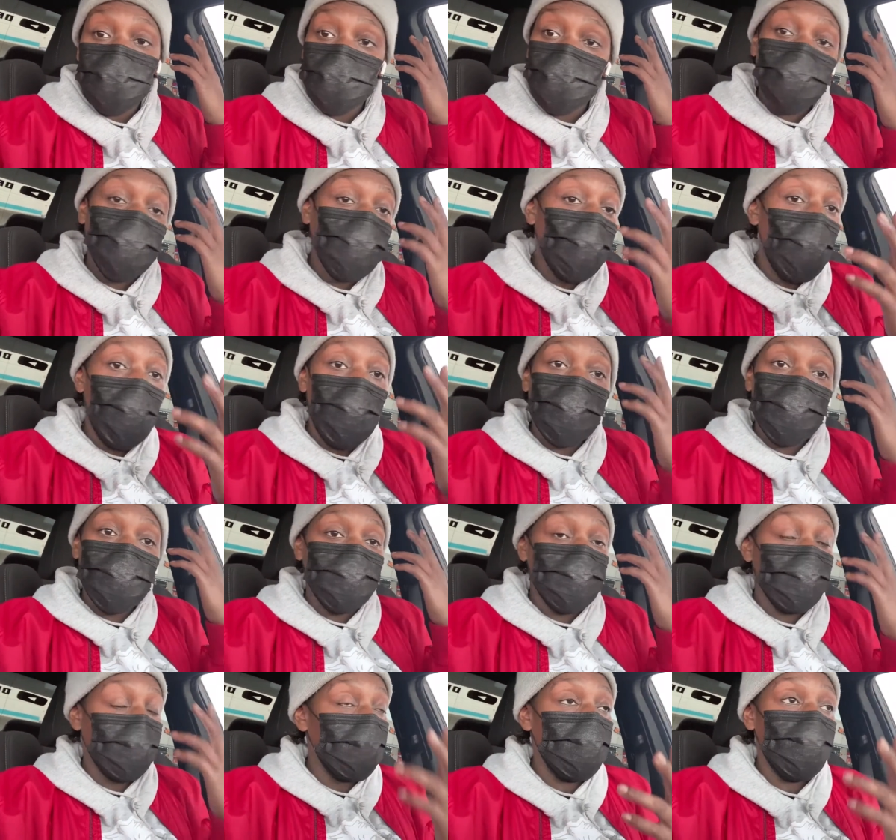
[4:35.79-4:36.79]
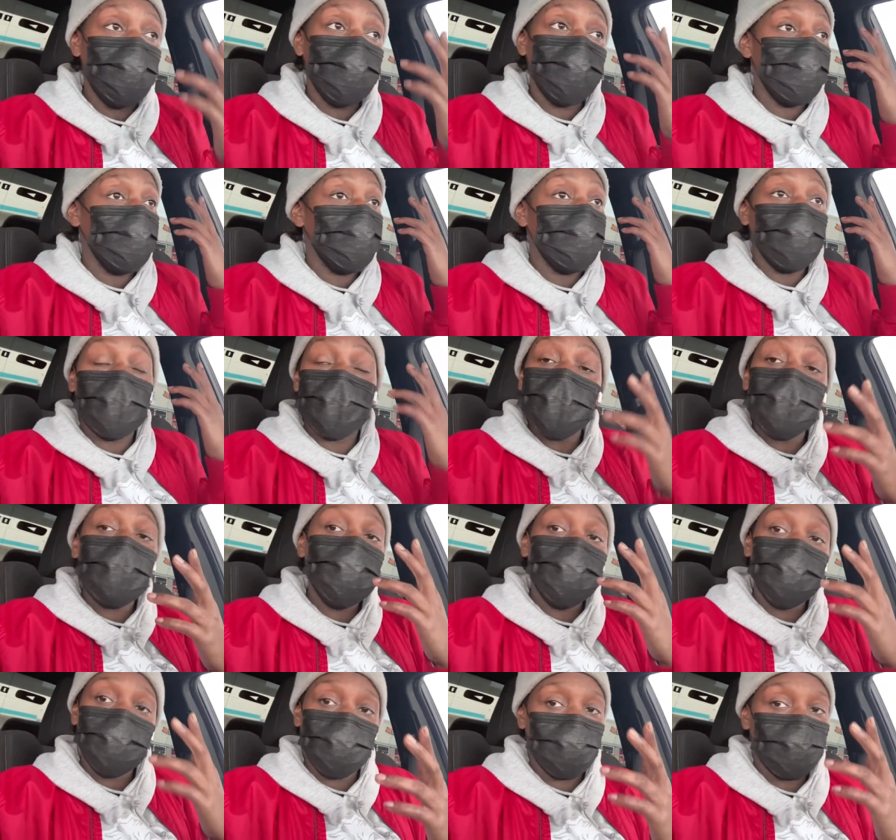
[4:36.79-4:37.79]
stupid, dumb,
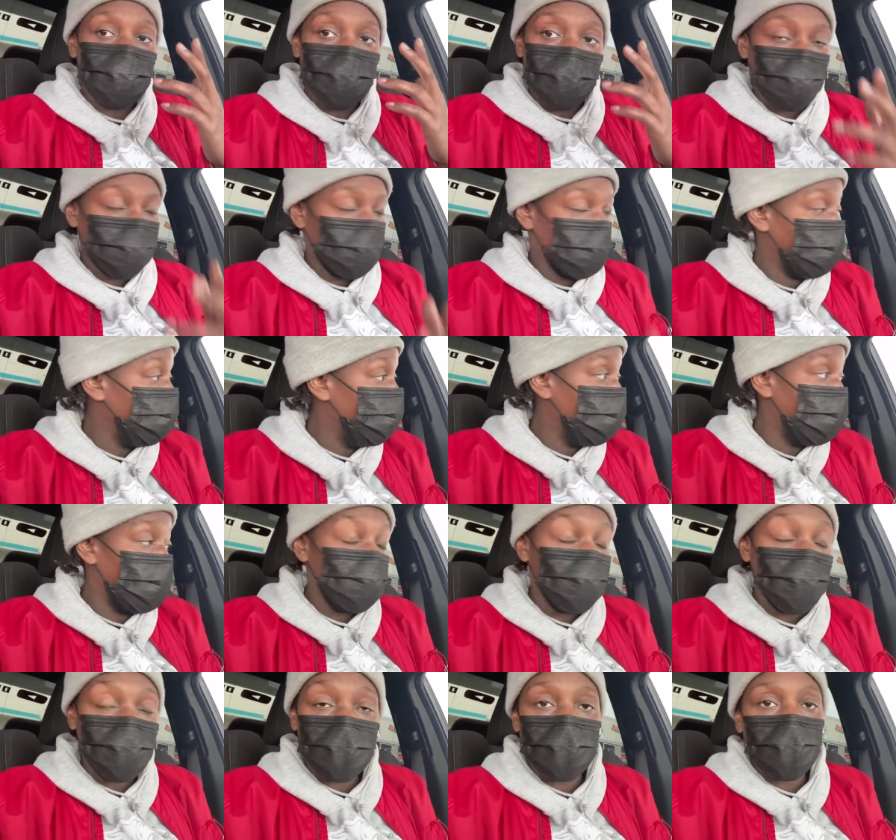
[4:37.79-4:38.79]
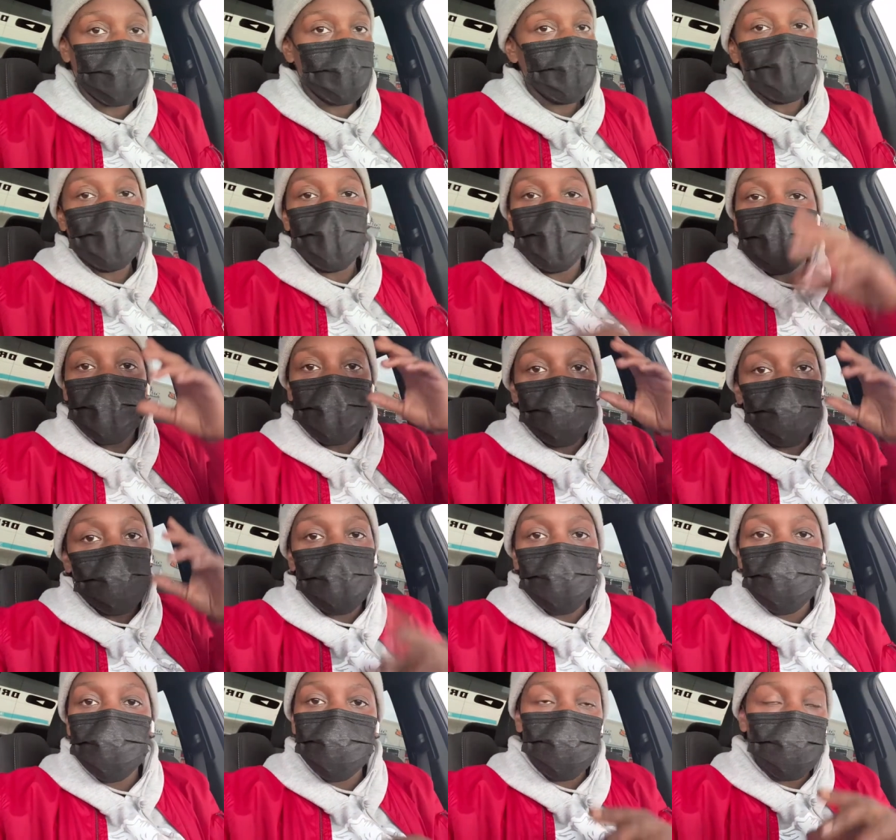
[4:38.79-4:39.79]
nonsense type stuff. You know what I'm saying?
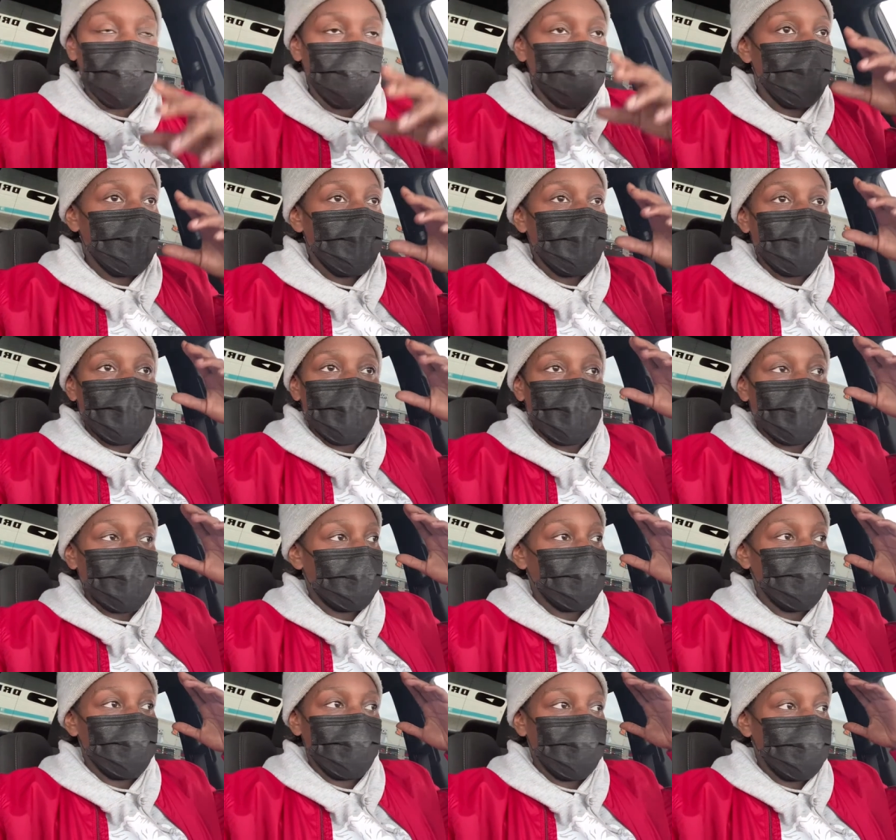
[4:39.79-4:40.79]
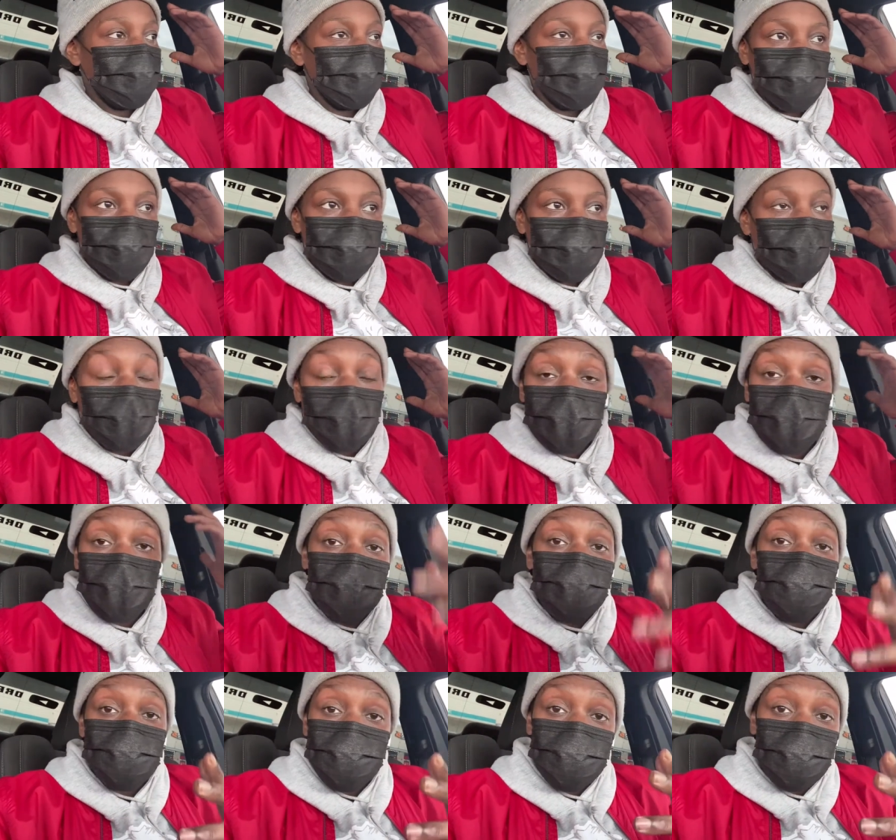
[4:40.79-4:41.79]
Irrelevant. Uh, they're
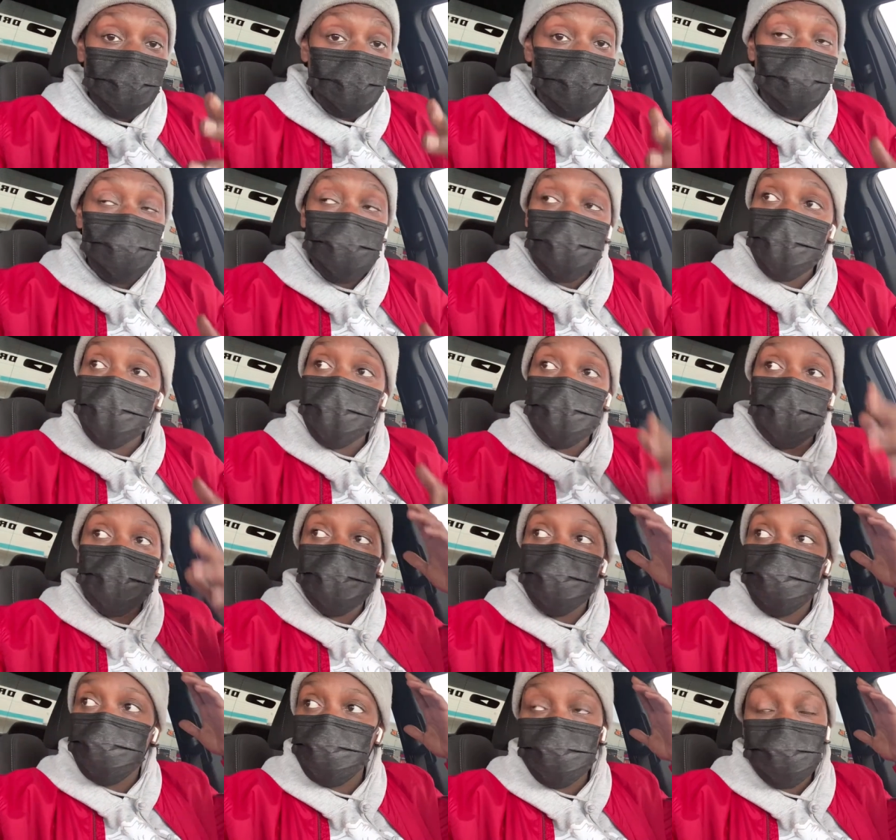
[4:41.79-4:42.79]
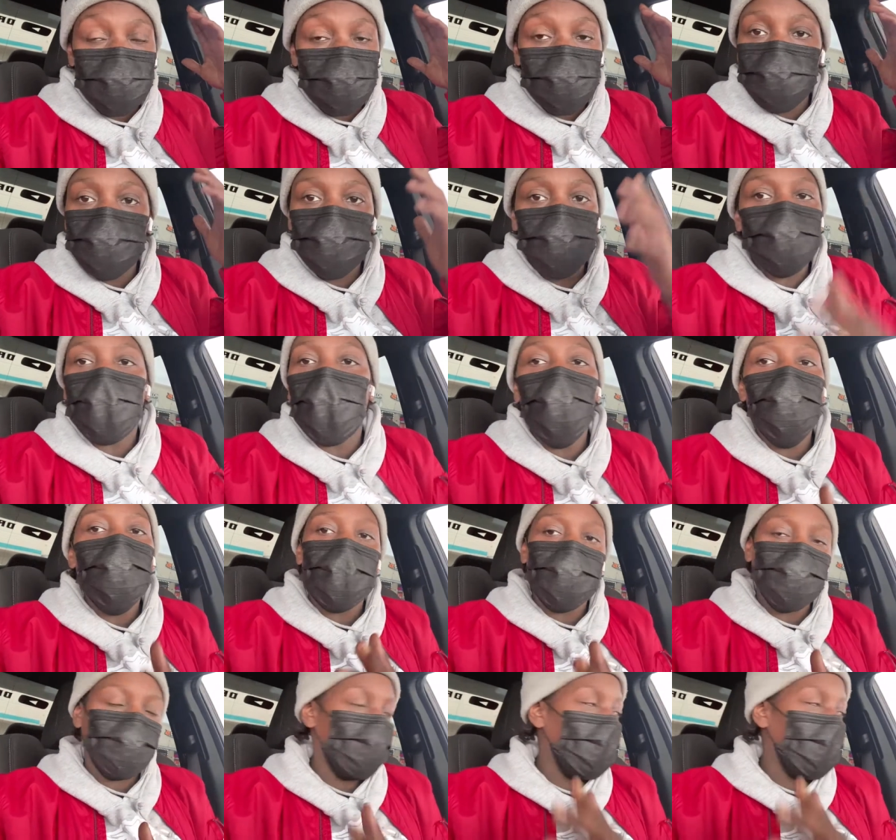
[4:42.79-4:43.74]
inconsiderate. It, it's just so much